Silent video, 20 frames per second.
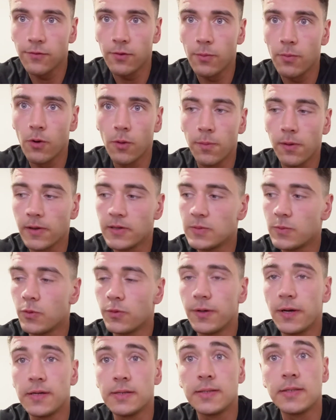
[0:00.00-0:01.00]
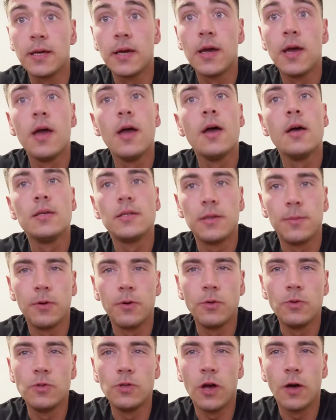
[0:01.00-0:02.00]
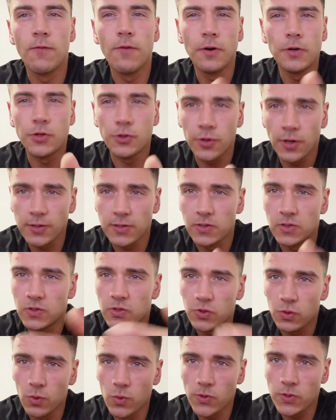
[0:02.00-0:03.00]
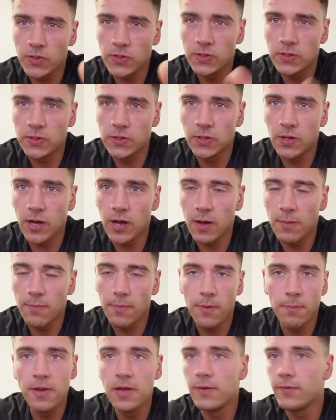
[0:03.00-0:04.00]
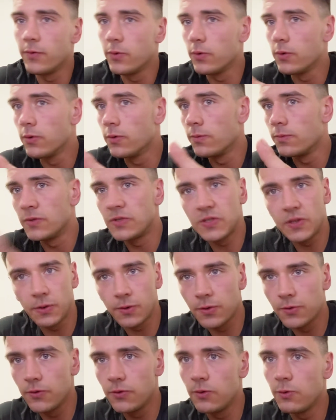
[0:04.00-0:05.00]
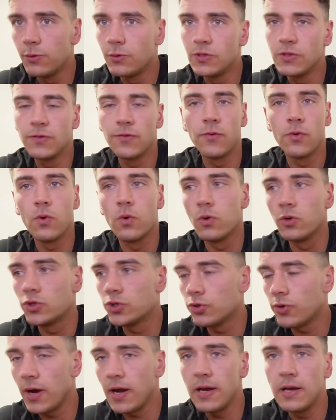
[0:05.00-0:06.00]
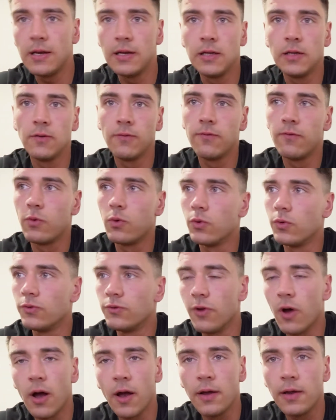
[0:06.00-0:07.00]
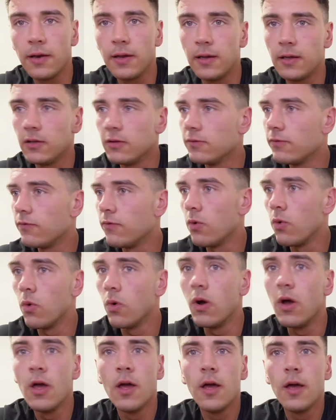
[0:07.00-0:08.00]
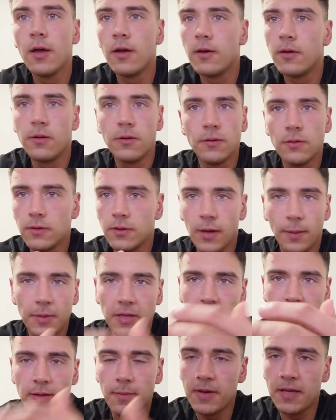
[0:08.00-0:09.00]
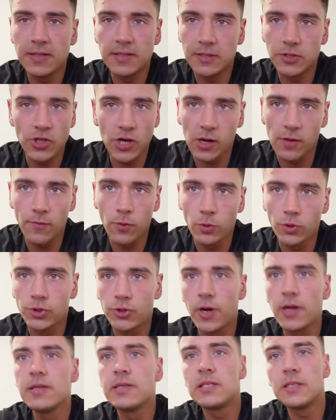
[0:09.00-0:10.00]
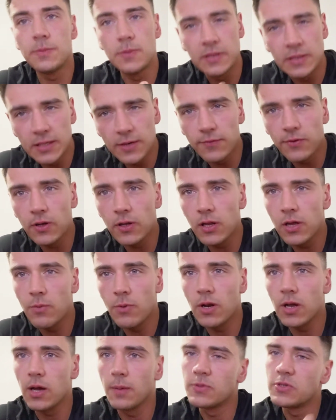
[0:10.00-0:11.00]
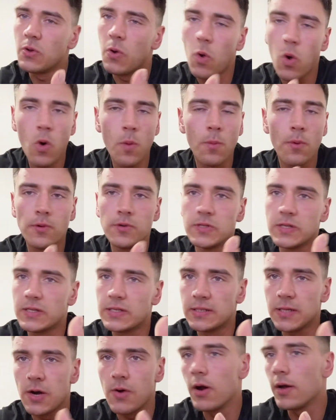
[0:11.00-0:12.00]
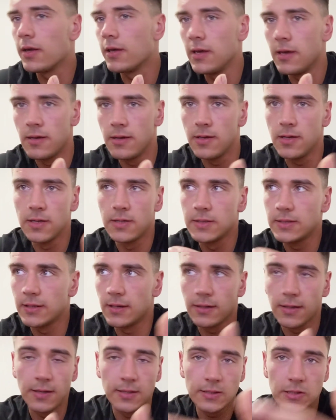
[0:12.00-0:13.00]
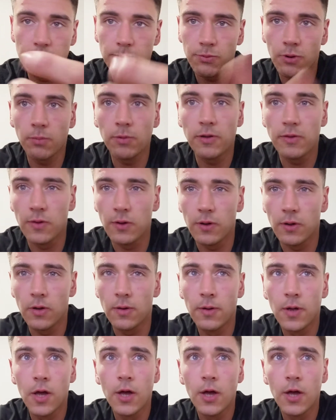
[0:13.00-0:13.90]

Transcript: from More Plates, More Dates, somebody who's a very trusted source, be it for steroid use, for training, for dieting, the man's a jack of all trades, specifically when it comes to hormones, etc. He is, I guess, probably the